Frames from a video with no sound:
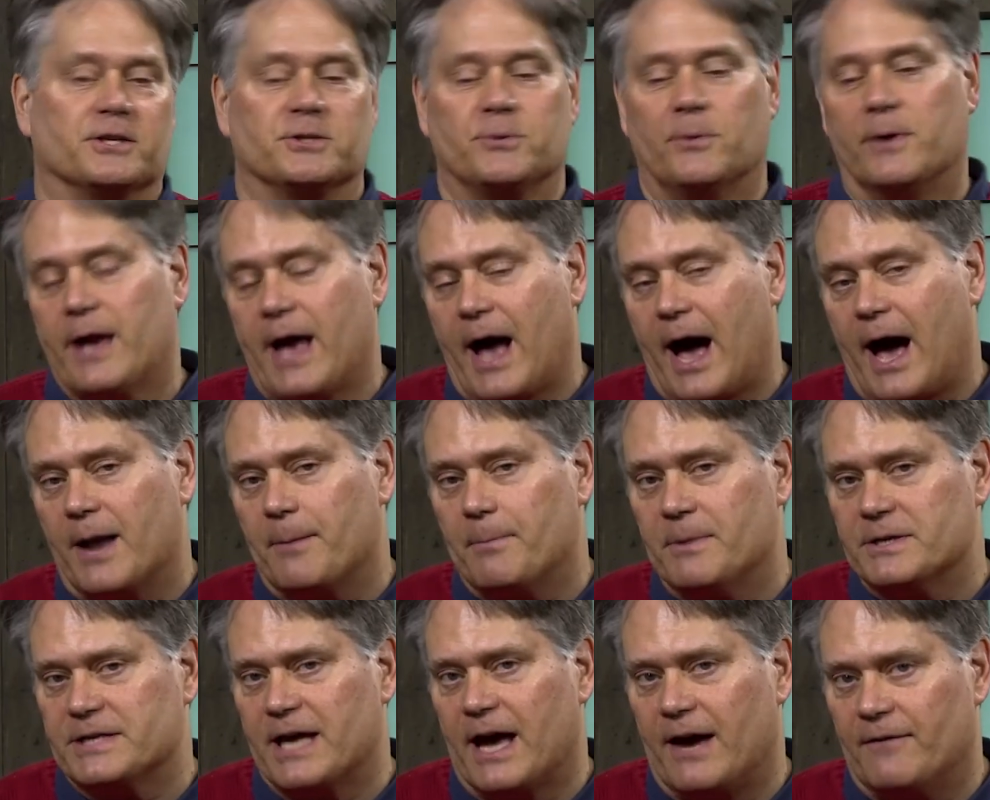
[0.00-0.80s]
So
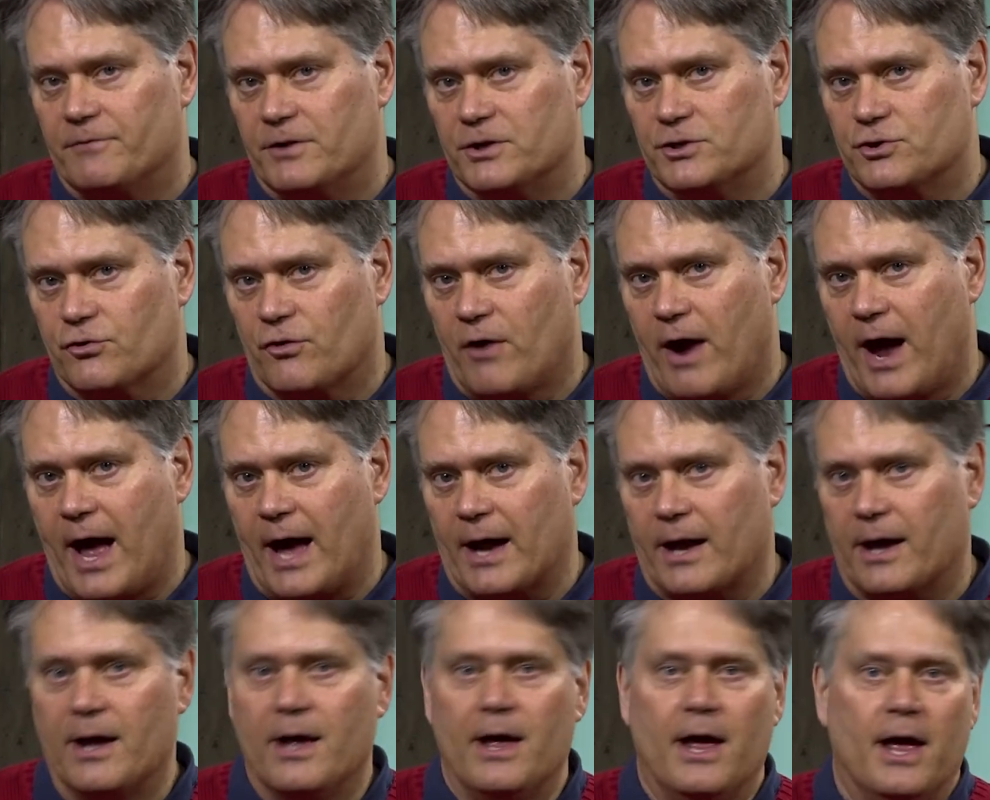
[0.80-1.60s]
economists have to
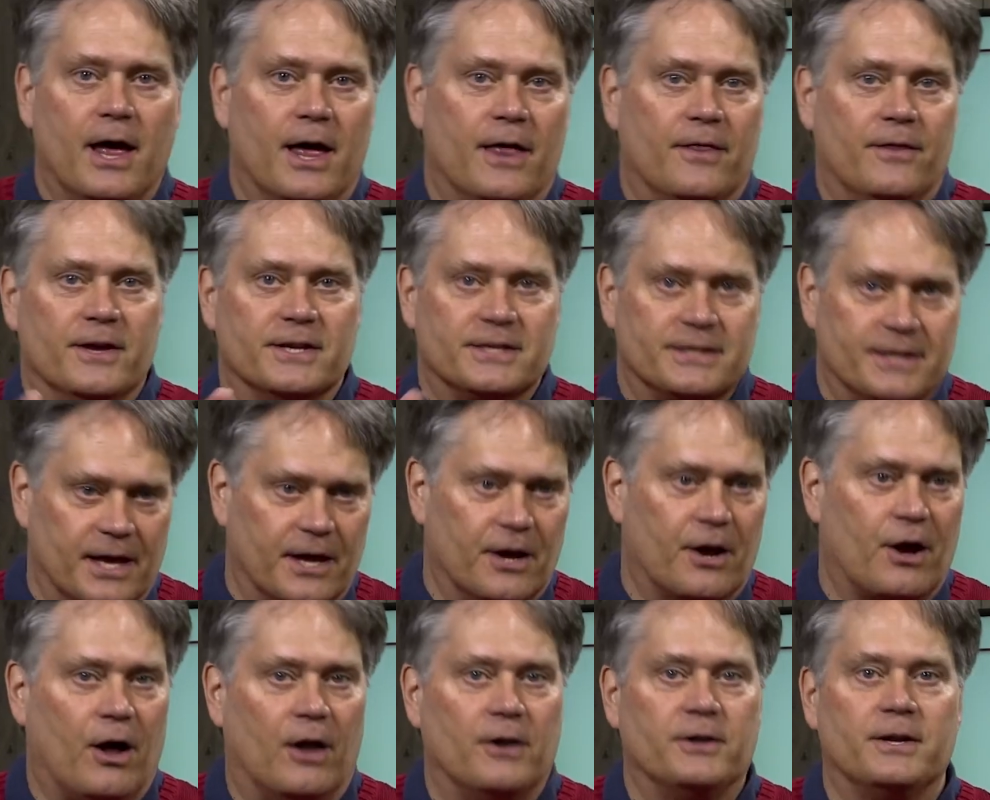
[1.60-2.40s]
track this thing
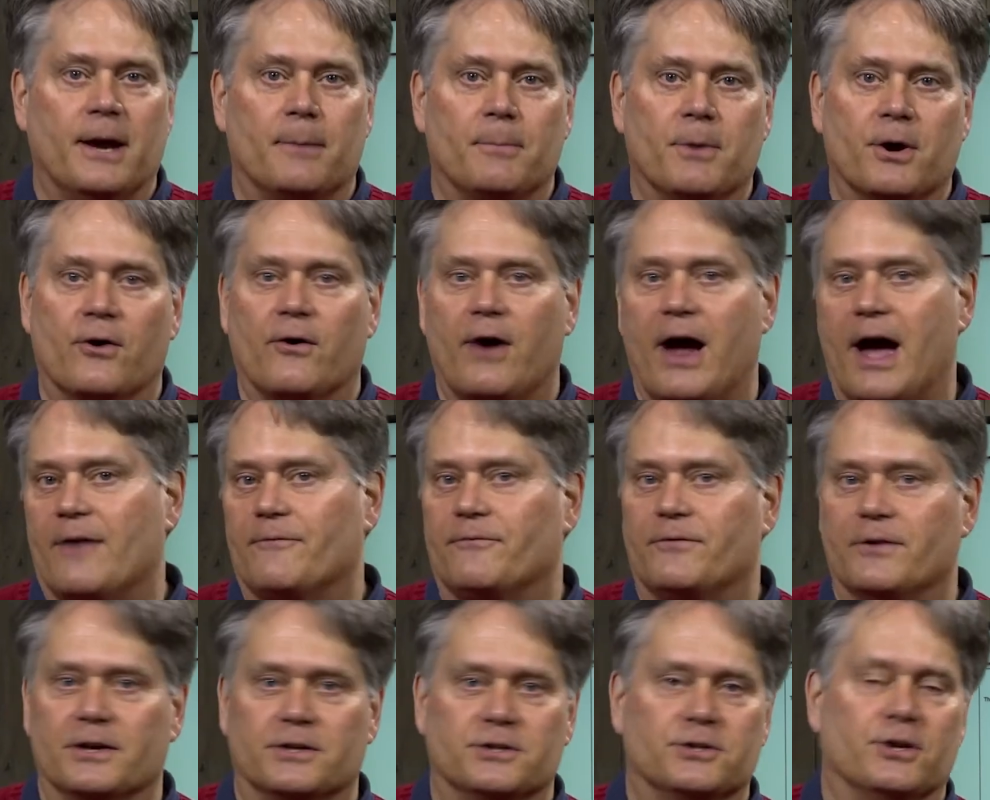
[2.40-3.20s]
called
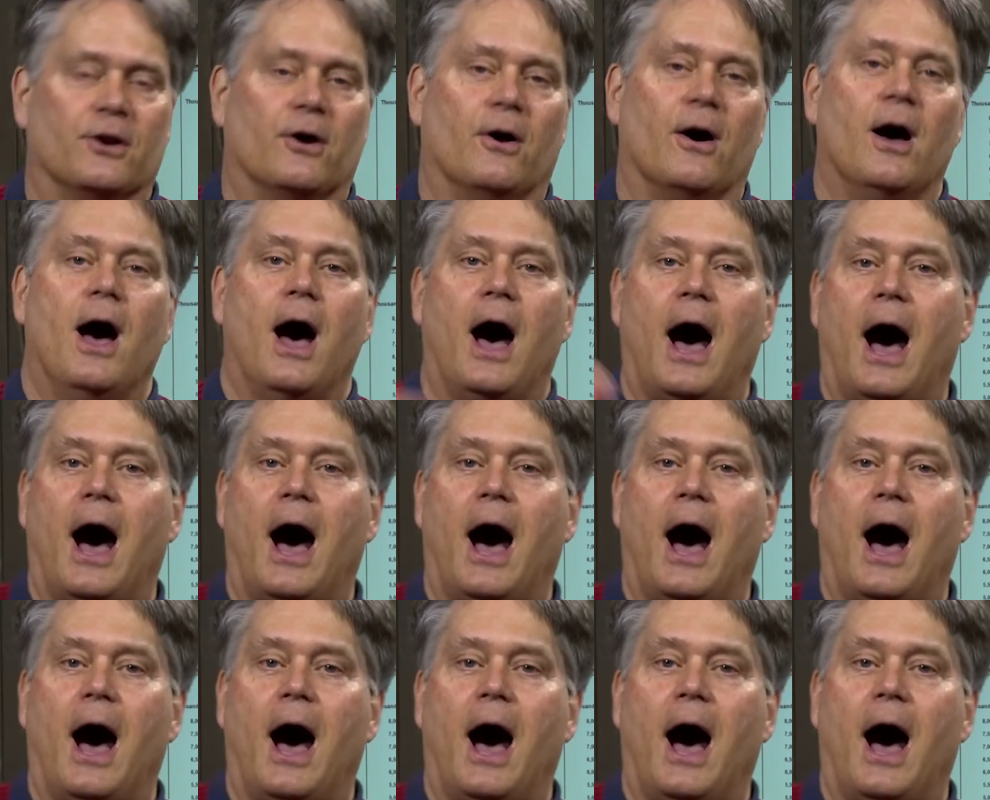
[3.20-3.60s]
demographics.